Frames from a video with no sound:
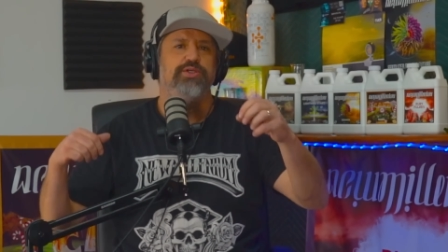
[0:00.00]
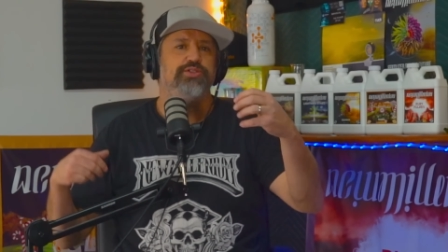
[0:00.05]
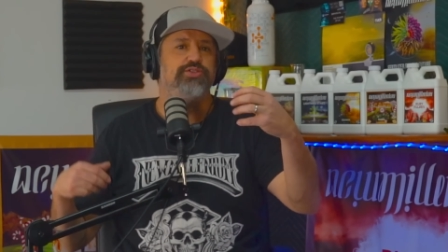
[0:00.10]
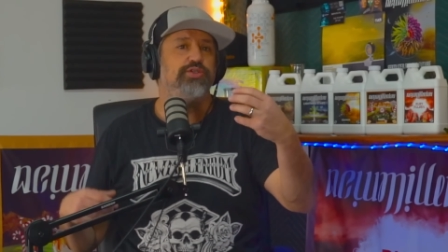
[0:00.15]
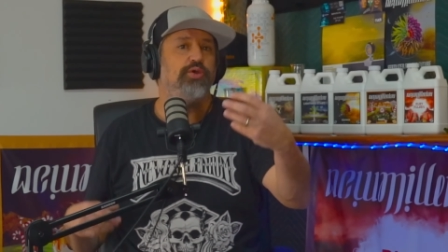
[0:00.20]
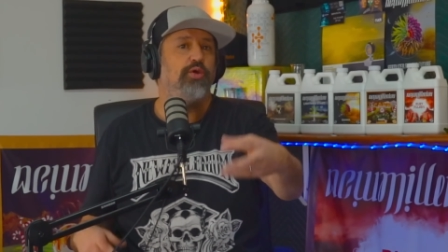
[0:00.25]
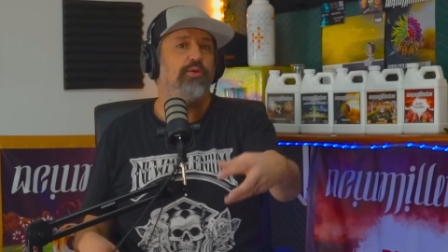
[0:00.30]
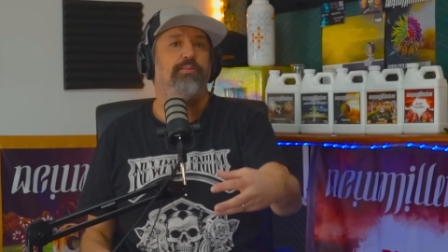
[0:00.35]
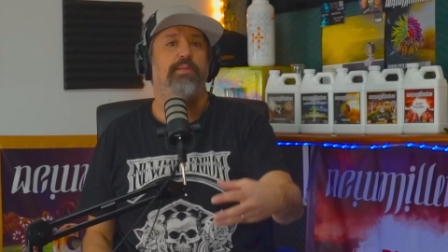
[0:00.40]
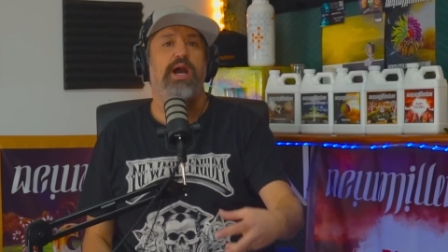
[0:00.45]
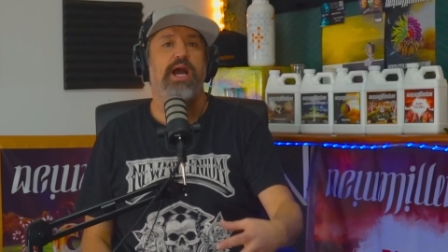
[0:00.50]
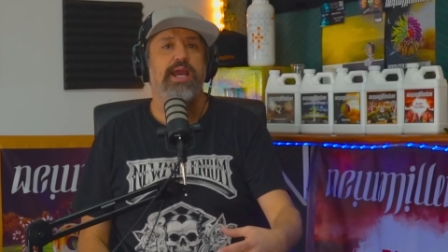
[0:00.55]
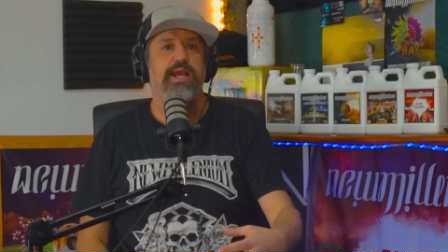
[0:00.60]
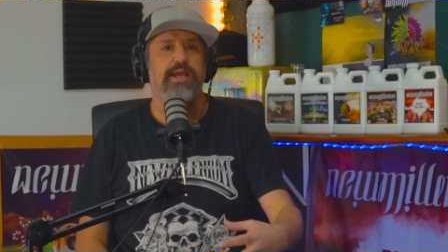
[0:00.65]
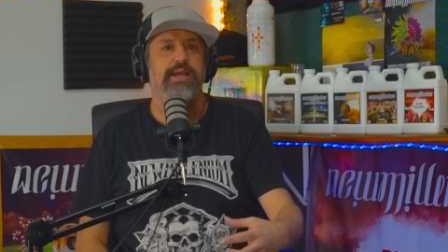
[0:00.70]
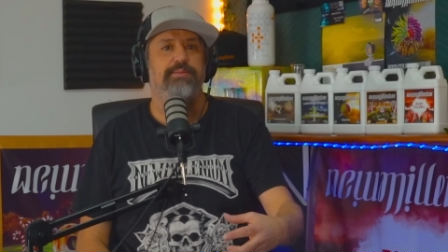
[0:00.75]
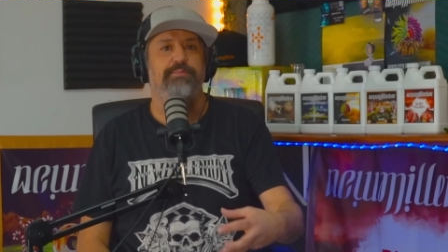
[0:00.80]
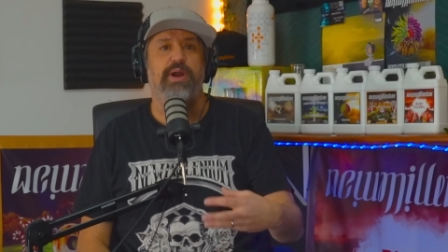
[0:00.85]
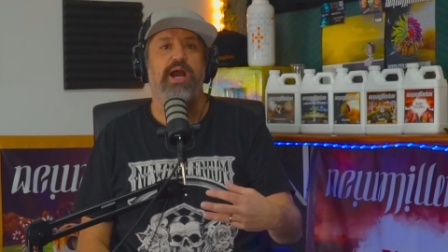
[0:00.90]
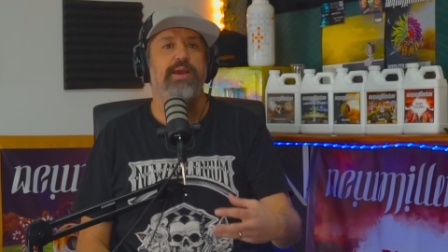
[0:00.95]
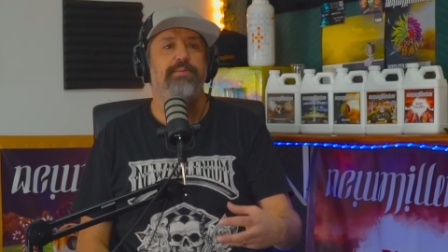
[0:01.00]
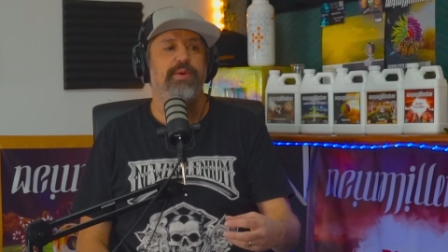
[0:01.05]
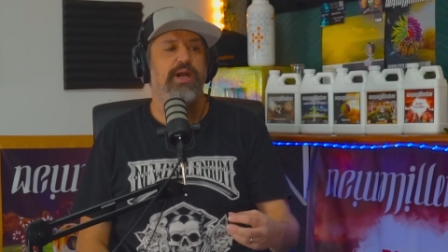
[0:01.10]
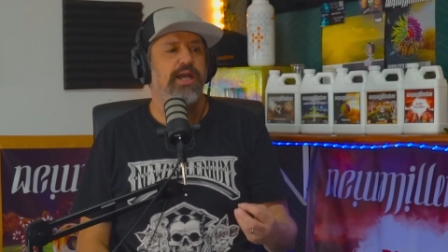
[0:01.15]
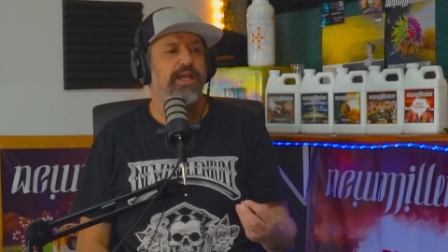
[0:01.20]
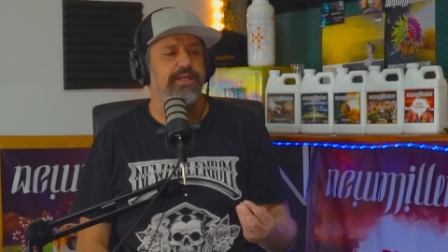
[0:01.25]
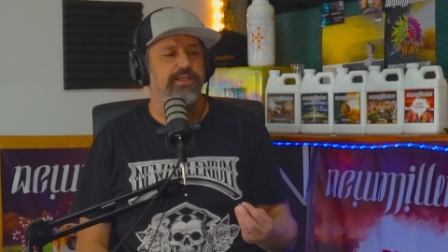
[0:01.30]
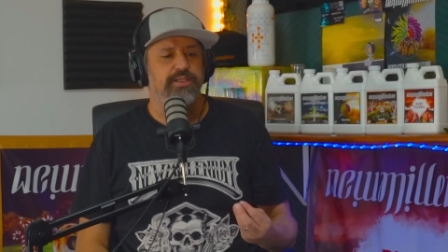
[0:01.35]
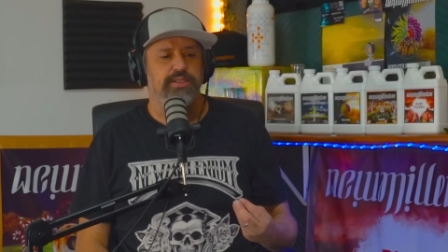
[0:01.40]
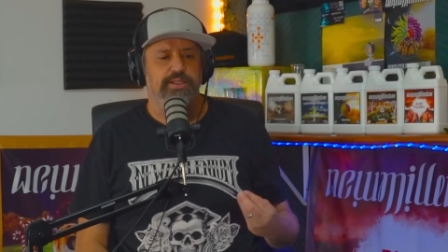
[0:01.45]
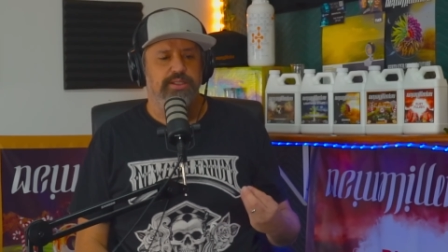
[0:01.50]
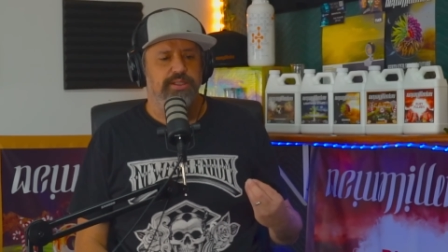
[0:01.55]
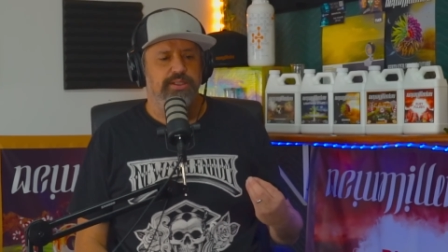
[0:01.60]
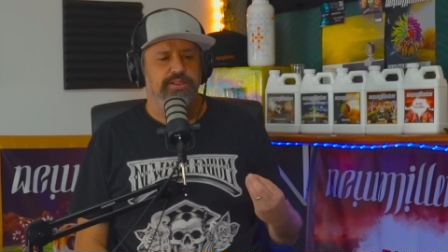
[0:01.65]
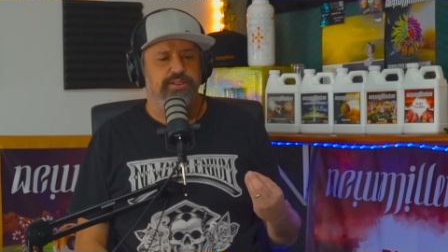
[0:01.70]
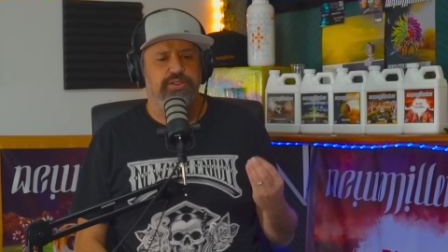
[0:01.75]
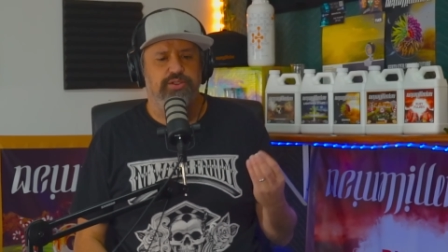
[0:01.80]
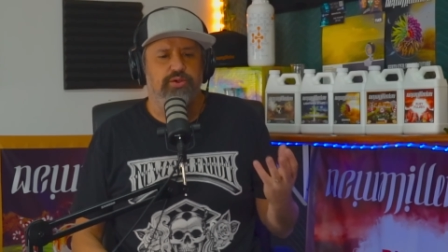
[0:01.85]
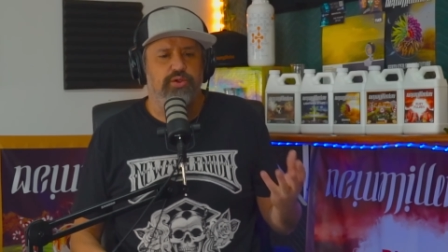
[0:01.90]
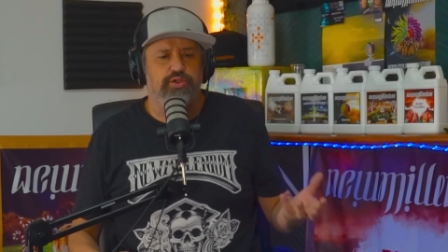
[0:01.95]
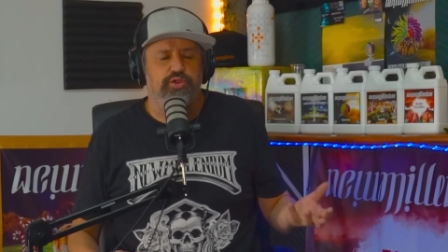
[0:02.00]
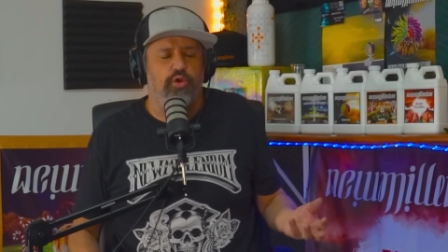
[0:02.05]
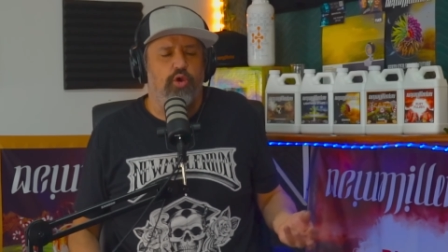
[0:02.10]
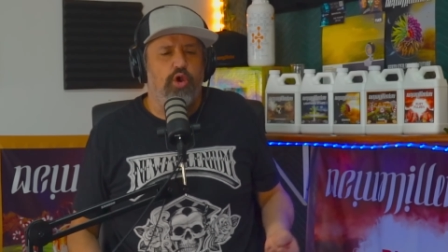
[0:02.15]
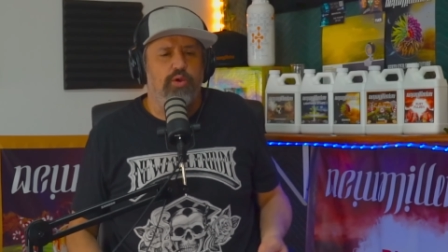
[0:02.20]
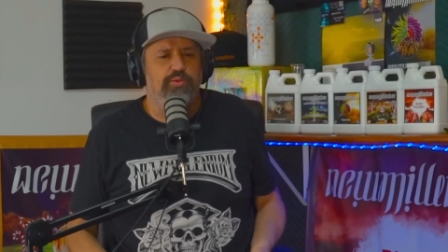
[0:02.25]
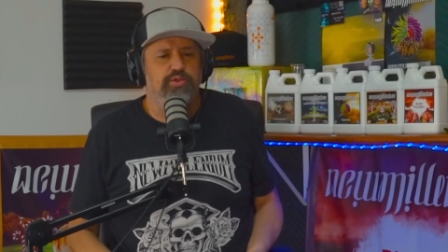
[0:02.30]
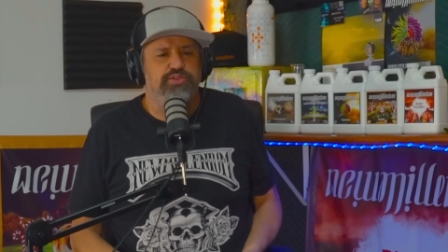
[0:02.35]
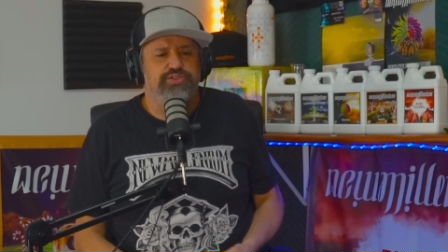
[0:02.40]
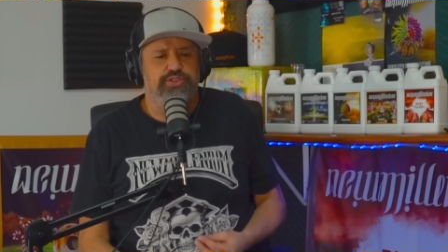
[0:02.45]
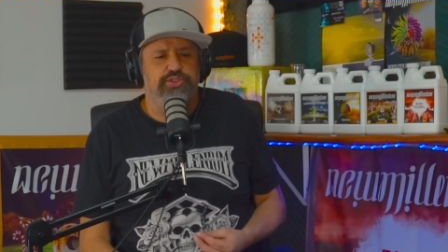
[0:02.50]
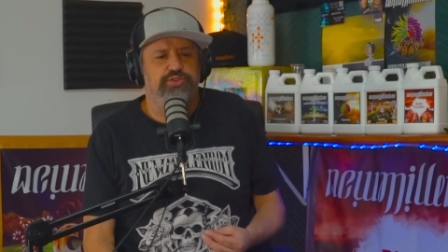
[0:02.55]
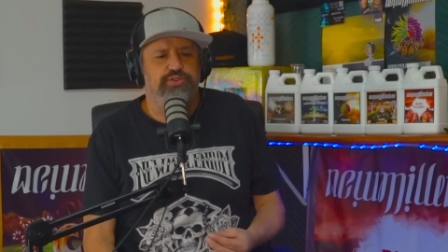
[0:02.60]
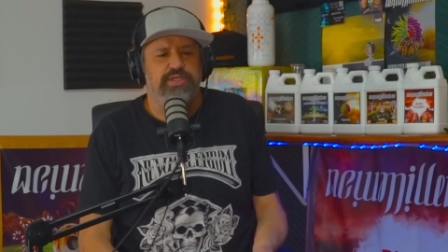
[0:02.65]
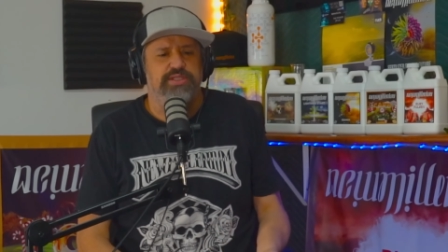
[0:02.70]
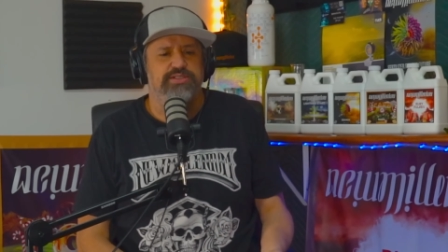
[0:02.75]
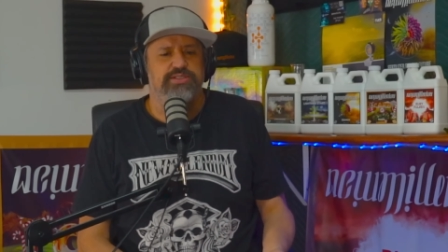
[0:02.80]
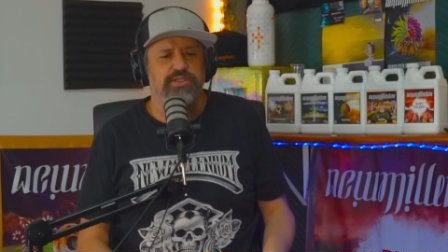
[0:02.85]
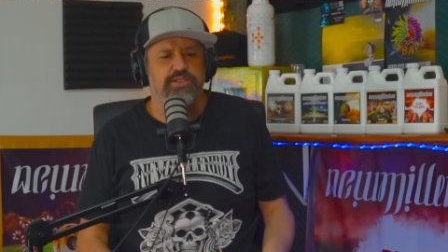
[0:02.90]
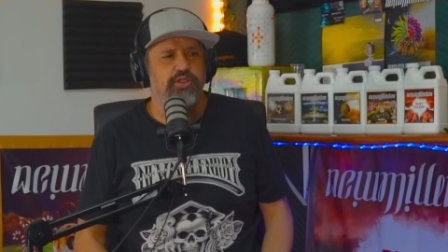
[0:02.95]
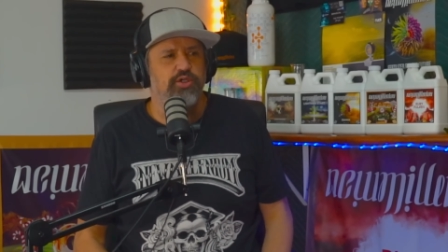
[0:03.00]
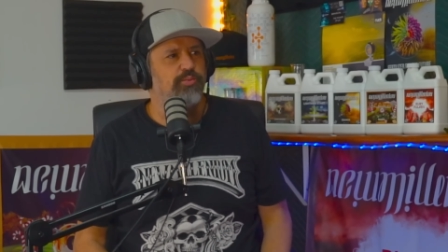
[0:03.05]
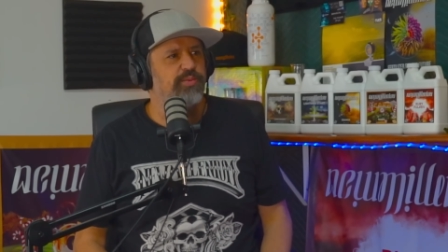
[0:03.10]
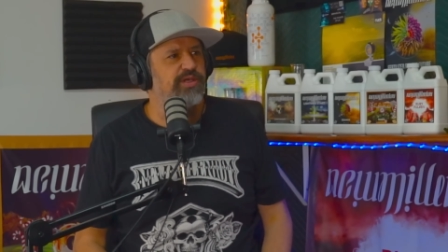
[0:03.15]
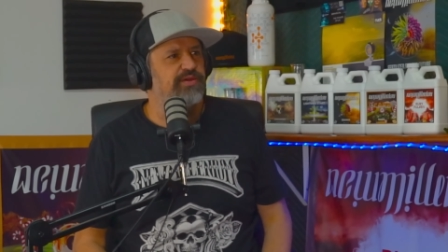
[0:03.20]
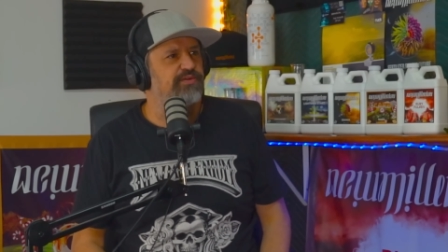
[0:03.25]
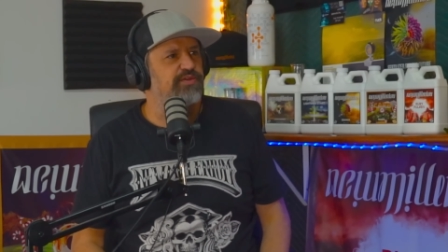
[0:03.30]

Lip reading: So in my mind, you're almost using it as a little bit of